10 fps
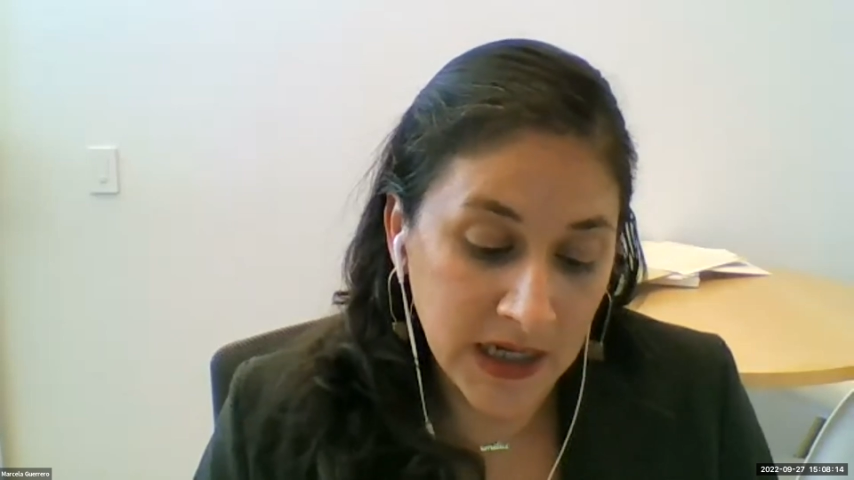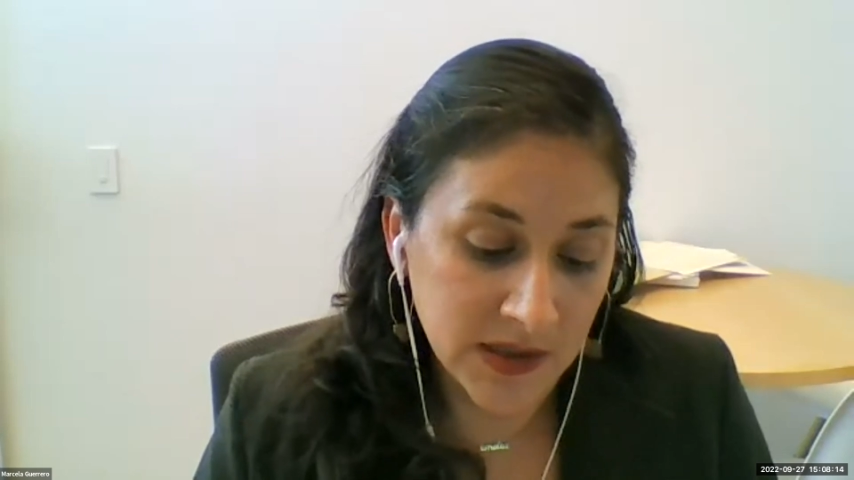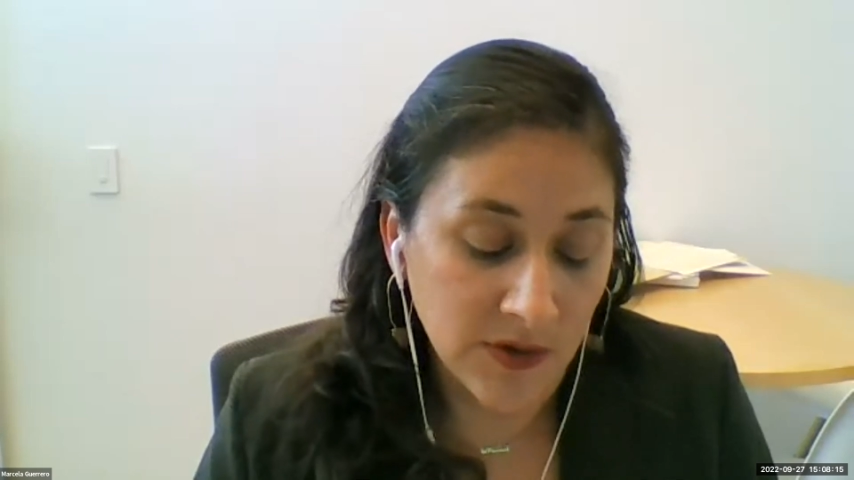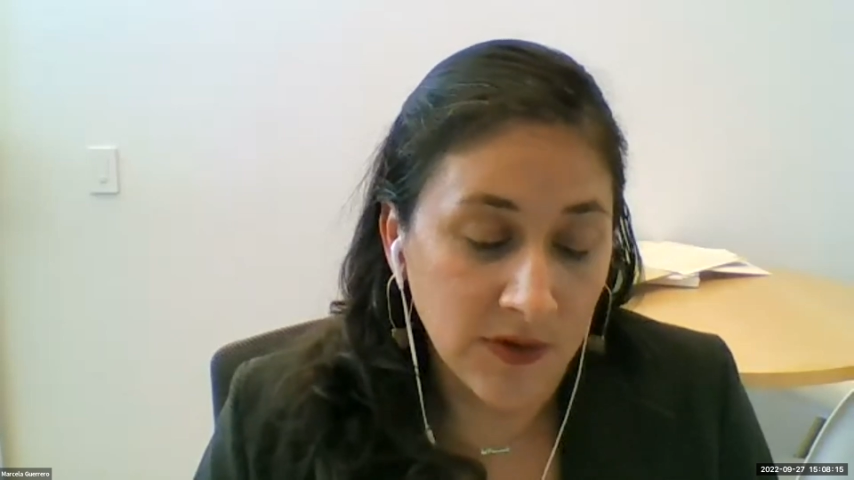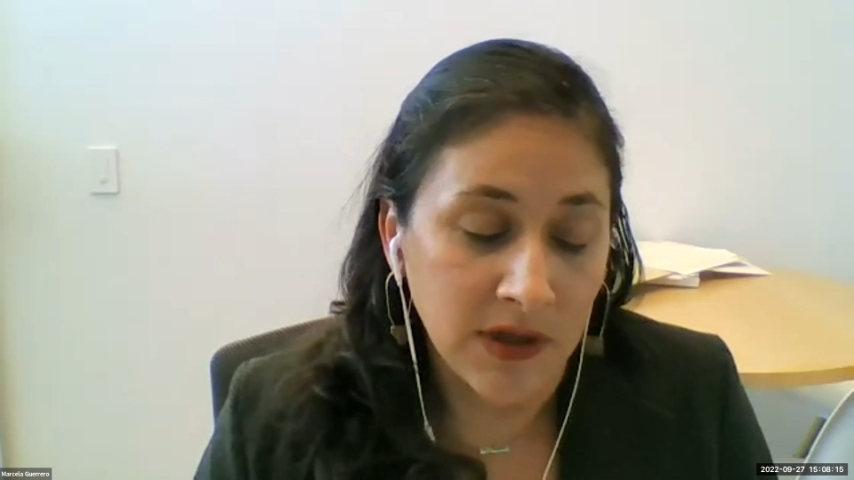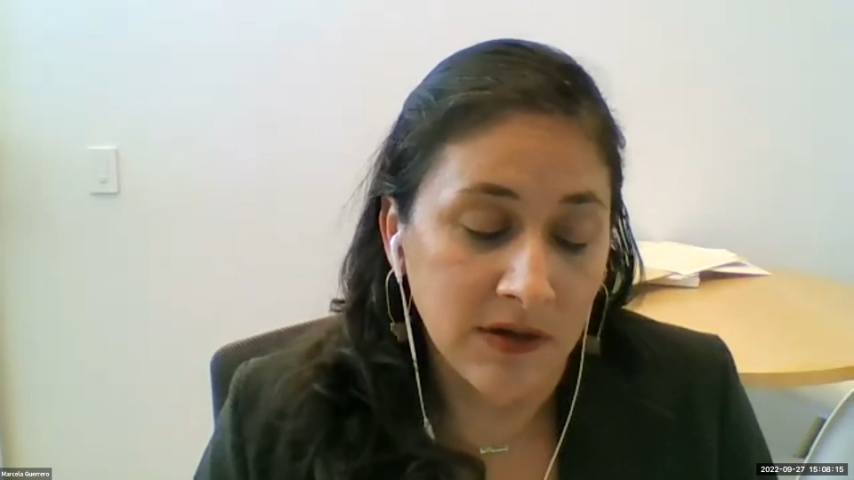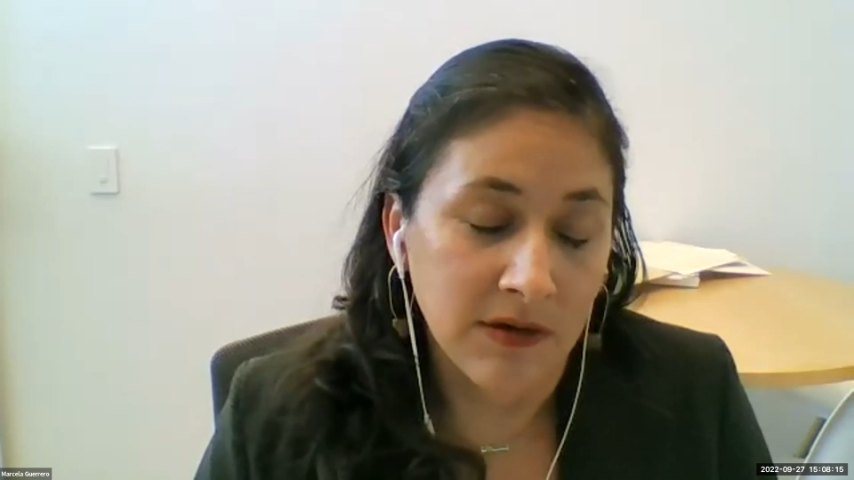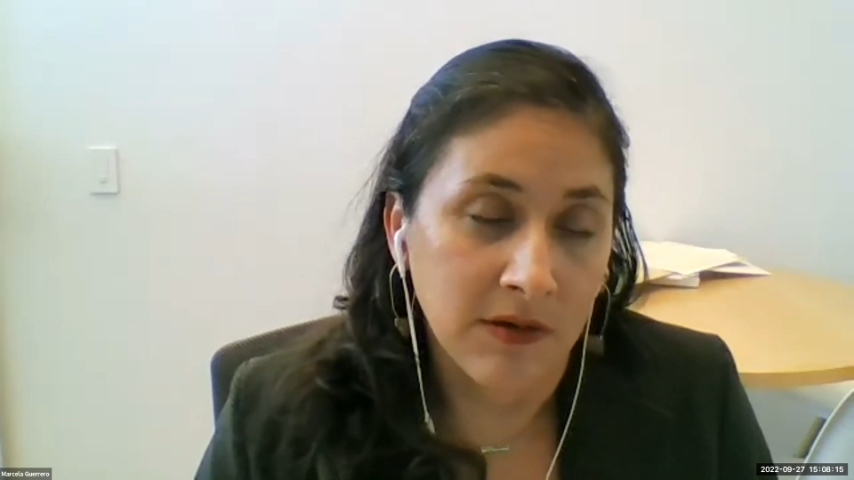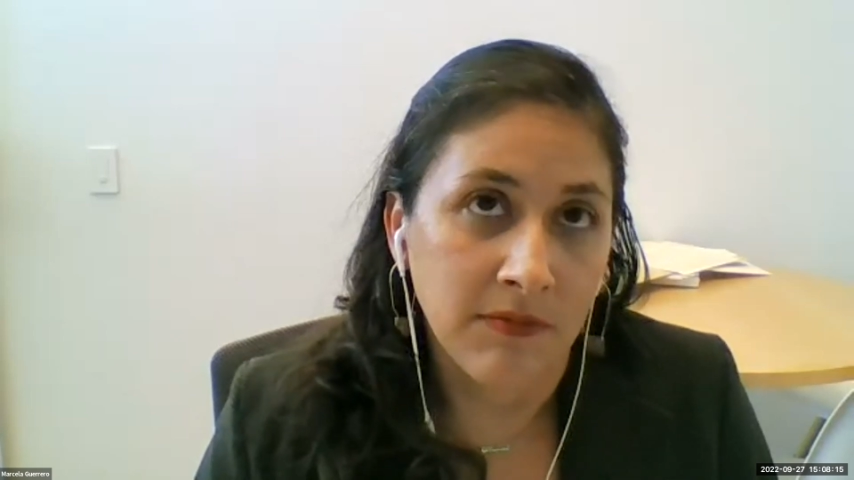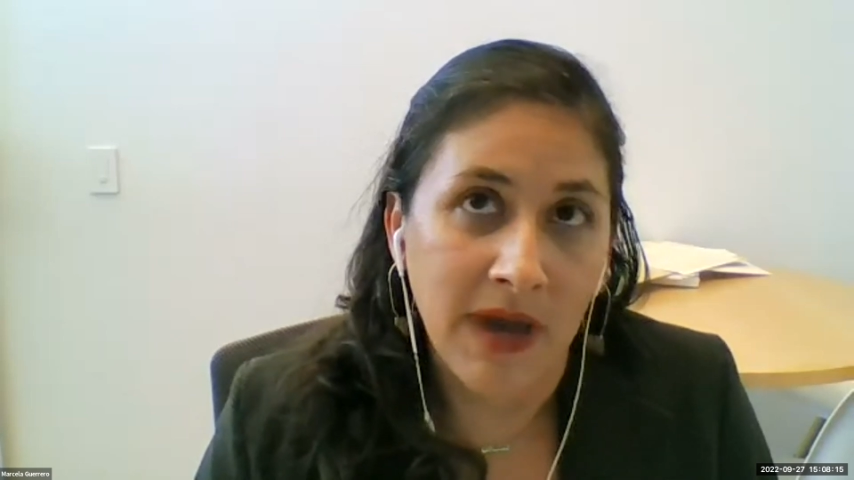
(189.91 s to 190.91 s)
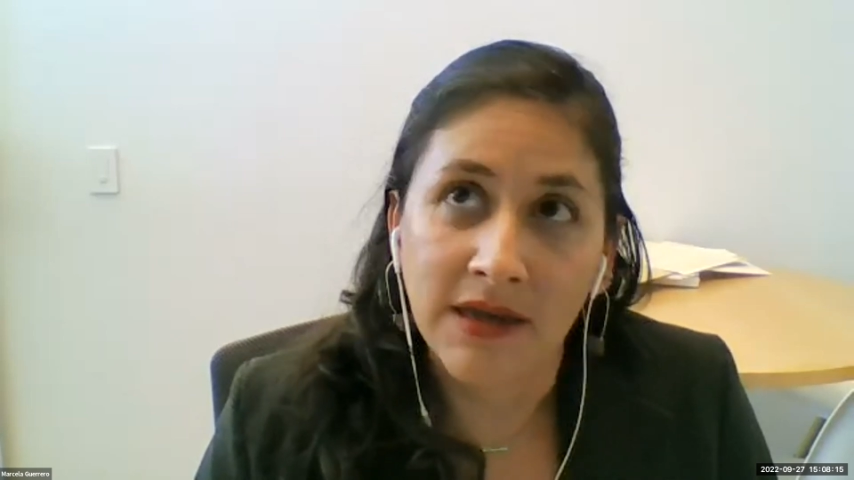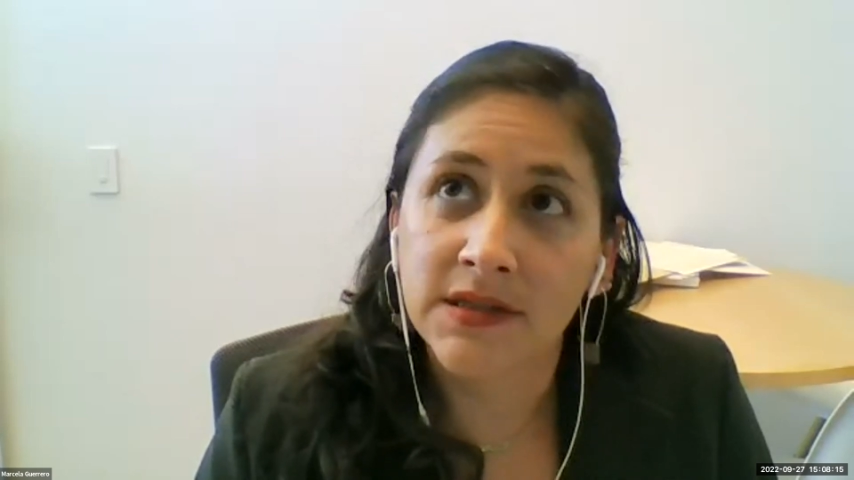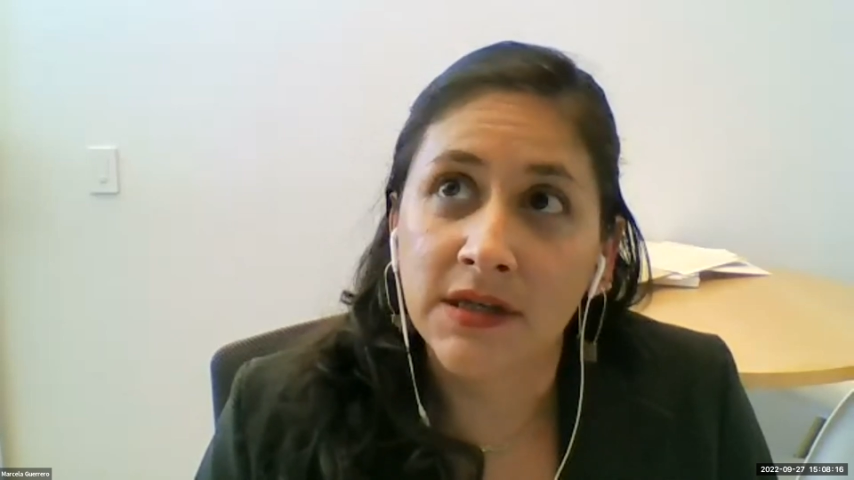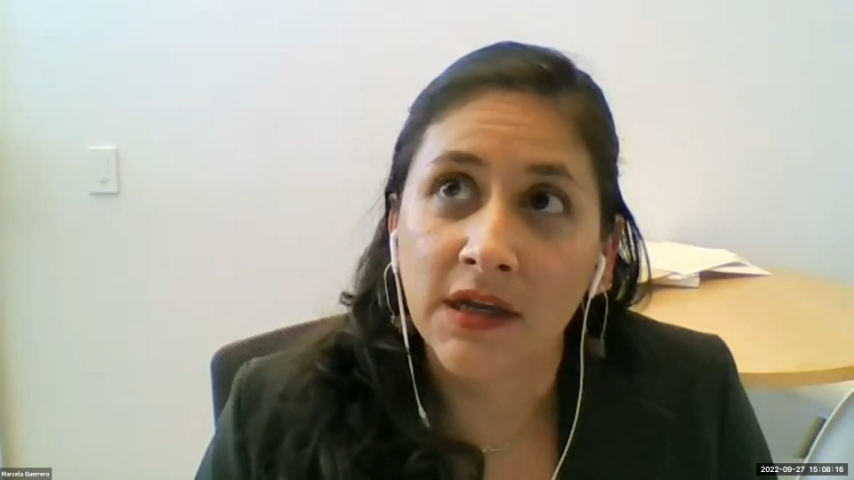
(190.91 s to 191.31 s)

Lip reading: So in Madison,